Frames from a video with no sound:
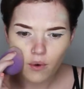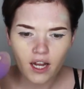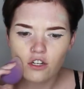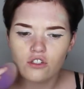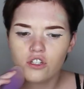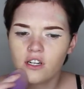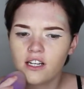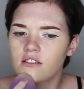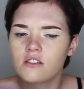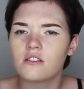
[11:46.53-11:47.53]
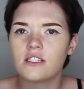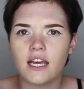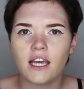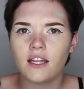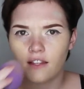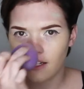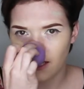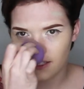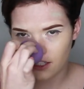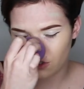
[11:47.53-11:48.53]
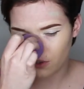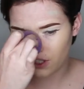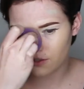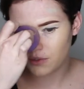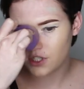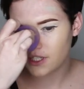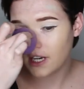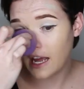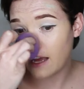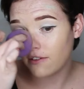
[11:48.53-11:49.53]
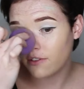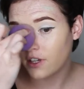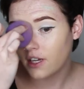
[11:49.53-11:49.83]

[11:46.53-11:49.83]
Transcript: why don't you guys stay the night and join us? We're just going to have